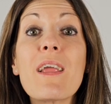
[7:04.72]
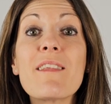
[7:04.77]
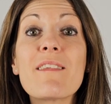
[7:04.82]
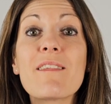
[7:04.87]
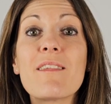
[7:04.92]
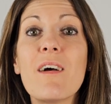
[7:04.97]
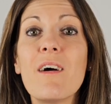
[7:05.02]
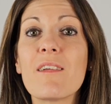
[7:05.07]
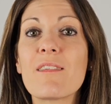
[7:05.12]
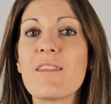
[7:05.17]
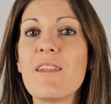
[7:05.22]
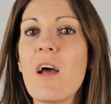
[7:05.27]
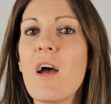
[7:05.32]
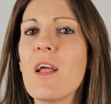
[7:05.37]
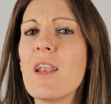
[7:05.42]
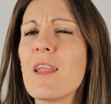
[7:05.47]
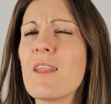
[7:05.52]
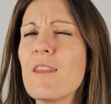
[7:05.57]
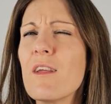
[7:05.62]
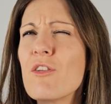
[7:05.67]
starts
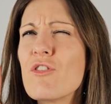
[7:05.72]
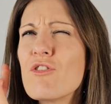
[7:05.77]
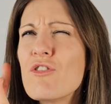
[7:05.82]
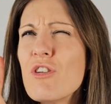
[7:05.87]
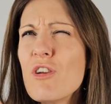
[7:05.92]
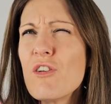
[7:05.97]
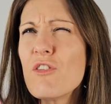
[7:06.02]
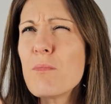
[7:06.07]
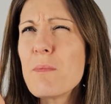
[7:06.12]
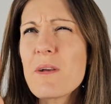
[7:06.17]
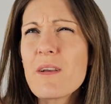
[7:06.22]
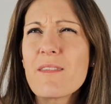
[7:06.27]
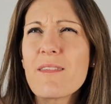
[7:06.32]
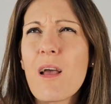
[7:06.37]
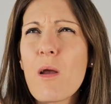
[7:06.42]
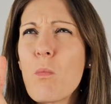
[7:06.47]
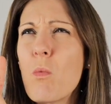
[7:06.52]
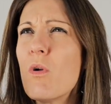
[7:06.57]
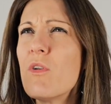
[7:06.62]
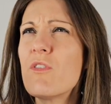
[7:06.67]
learning that just because
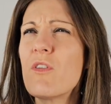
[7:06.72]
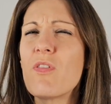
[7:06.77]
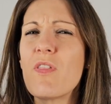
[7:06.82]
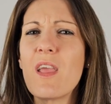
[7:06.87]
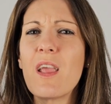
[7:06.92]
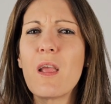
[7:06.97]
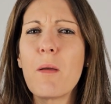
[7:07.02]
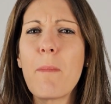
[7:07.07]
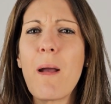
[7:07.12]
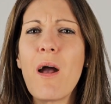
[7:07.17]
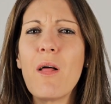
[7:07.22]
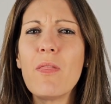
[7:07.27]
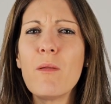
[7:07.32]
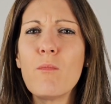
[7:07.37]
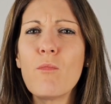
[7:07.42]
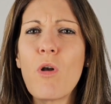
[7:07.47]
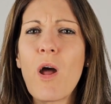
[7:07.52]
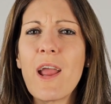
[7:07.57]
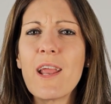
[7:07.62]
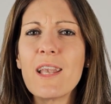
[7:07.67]
I want to think about
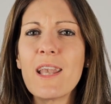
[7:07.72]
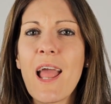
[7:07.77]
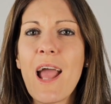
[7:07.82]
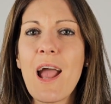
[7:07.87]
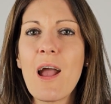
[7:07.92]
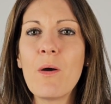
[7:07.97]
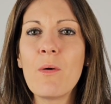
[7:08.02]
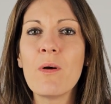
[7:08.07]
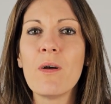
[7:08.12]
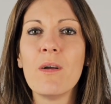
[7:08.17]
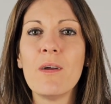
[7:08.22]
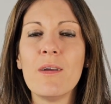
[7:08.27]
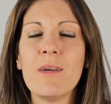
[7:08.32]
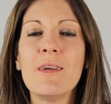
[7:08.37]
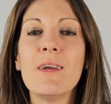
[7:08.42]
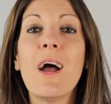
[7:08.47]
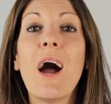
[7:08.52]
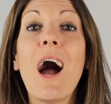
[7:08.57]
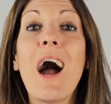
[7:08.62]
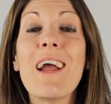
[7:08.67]
them right now,
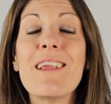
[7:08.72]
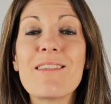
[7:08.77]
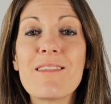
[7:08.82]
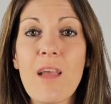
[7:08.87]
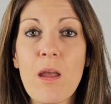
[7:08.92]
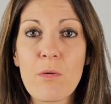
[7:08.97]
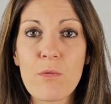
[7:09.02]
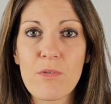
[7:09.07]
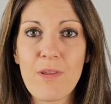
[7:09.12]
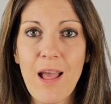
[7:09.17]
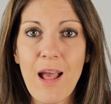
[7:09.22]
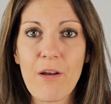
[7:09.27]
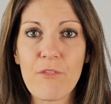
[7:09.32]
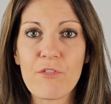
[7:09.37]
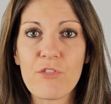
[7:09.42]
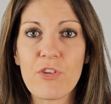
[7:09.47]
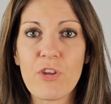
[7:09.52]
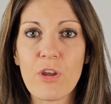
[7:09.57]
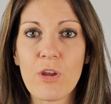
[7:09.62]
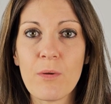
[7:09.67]
I don't have
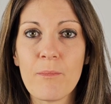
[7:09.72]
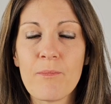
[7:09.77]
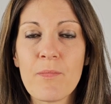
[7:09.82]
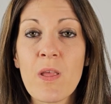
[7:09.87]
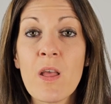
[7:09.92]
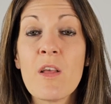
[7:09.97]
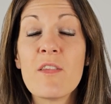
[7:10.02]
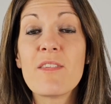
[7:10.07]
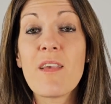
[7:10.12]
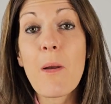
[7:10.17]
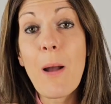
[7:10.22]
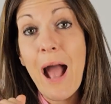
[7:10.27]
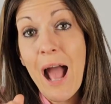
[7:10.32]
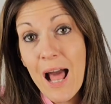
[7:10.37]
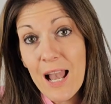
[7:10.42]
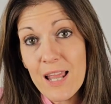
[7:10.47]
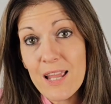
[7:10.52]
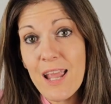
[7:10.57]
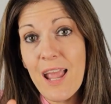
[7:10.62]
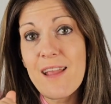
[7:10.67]
to. So
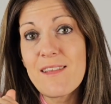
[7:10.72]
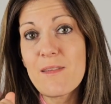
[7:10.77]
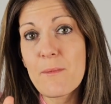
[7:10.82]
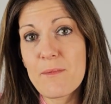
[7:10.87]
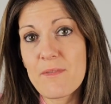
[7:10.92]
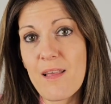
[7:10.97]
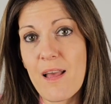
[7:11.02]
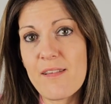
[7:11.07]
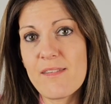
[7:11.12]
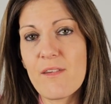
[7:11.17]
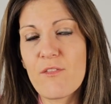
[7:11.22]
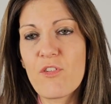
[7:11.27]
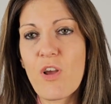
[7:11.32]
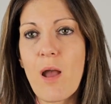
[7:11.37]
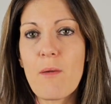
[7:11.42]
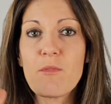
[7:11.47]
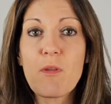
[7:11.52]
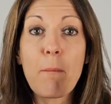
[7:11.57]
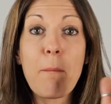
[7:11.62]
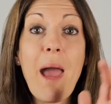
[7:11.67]
allocate obsessive
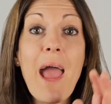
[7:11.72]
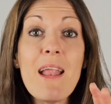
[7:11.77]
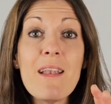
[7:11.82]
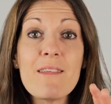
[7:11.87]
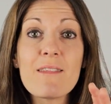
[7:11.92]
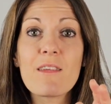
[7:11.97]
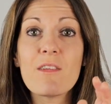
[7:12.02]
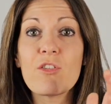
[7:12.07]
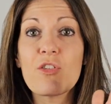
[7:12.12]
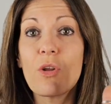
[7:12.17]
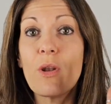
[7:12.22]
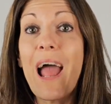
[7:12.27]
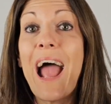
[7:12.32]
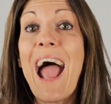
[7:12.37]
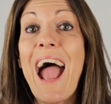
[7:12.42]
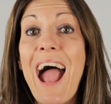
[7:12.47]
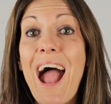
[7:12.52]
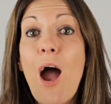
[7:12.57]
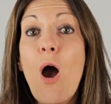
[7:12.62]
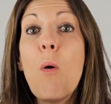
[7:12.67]
time dependent on
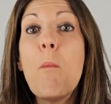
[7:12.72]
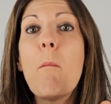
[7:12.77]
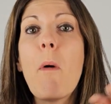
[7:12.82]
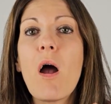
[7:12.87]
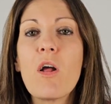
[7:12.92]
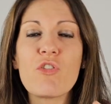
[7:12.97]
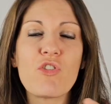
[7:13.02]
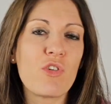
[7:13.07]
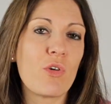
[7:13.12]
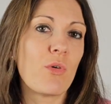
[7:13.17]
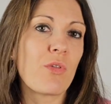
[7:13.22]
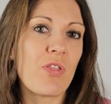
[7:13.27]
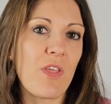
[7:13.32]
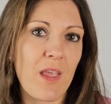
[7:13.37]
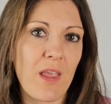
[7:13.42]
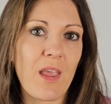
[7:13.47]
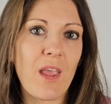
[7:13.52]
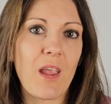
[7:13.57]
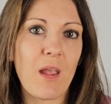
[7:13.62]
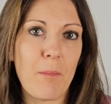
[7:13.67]
how much you're
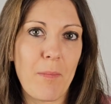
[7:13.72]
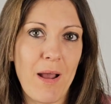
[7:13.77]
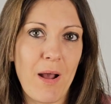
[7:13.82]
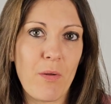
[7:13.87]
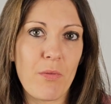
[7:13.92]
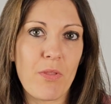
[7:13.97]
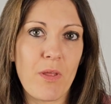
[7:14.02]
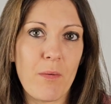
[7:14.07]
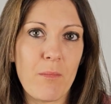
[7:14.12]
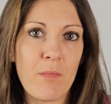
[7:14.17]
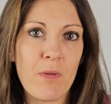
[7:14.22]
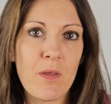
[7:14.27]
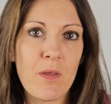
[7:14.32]
thinking about them.